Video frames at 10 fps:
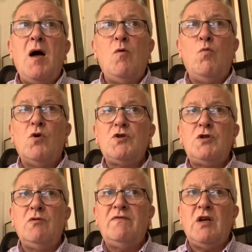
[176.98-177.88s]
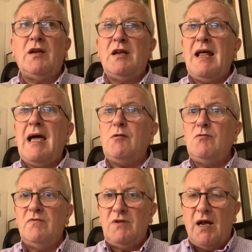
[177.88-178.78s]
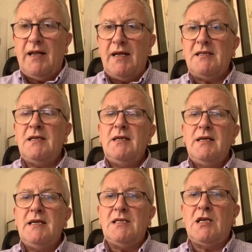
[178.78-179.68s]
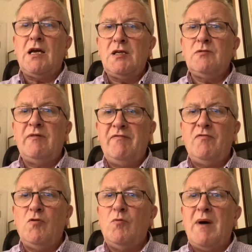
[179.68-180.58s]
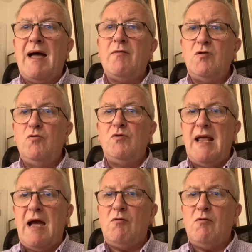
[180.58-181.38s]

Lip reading: What you have done and how you have done it is going to inform how you now